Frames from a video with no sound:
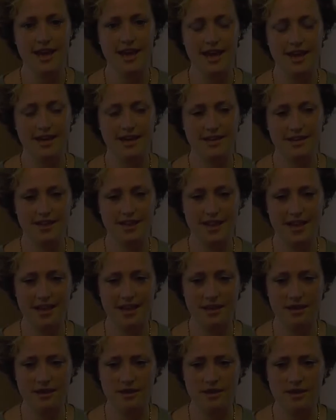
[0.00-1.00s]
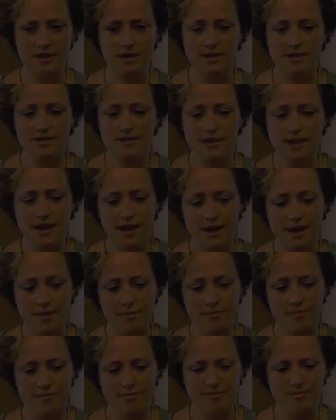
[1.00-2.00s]
And then,
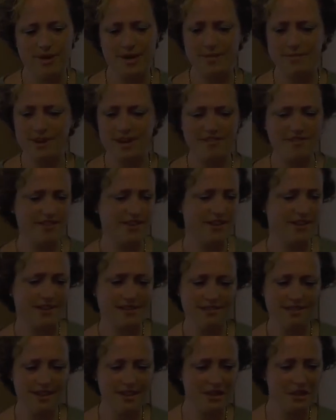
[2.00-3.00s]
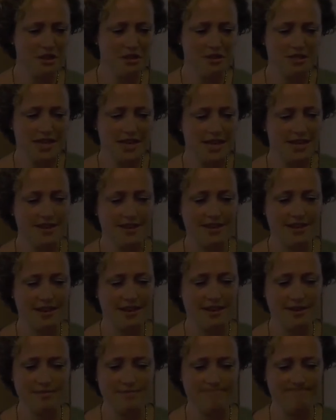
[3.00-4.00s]
but I'm not feeling like there's
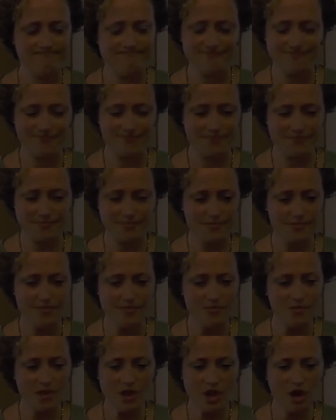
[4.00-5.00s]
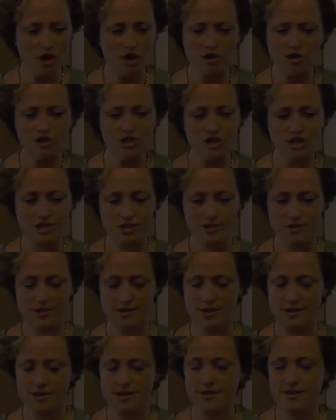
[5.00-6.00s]
anything urgent
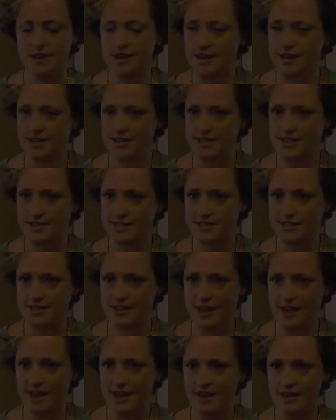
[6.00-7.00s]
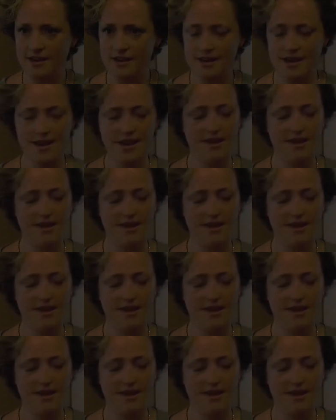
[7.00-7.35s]
that I need to say.